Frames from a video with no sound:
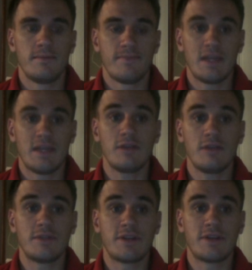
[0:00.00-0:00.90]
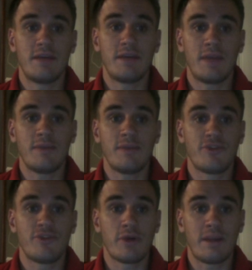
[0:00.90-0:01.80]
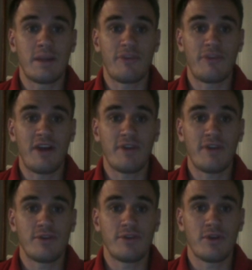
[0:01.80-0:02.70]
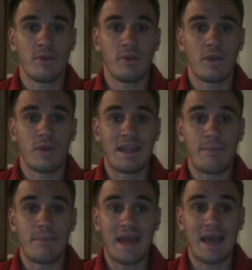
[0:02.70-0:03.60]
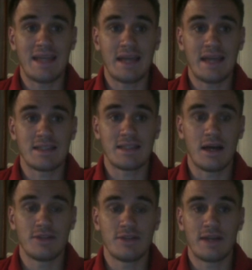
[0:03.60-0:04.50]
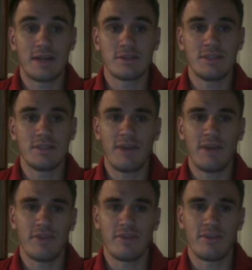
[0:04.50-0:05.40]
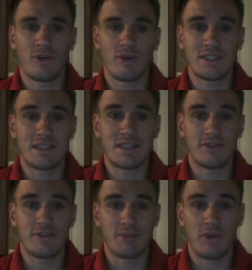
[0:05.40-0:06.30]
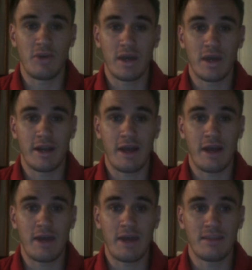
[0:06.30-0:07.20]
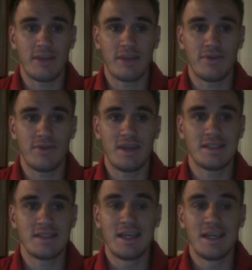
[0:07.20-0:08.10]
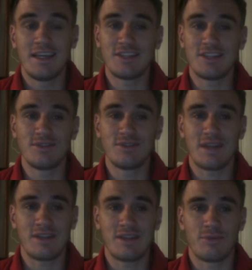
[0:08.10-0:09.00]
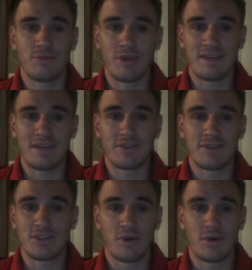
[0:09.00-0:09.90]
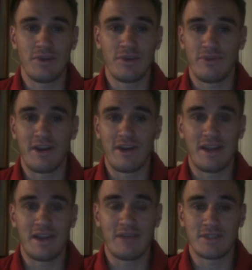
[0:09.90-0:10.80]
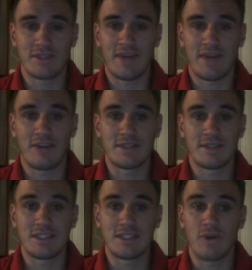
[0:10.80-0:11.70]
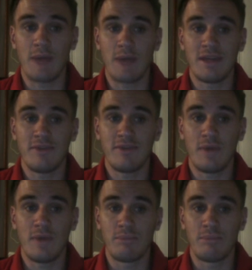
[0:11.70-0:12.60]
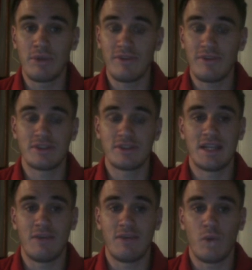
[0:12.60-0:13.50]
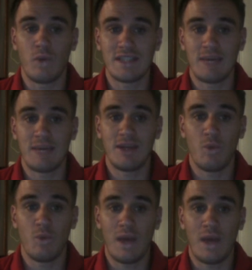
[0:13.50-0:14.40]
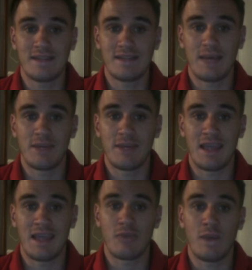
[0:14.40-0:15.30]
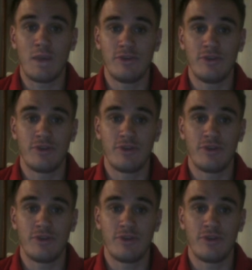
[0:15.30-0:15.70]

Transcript: Hello, Internet. My name is Jordan. I'm a firefighter who's currently working in Baghdad as a contractor. You might have heard that some crazy stuff has been going on in Iraq the past few days. Each news outlet's reporting different stories with varying levels of accuracy, so I'm going to give you a brief understanding of what's happening, why it's happening, and why you should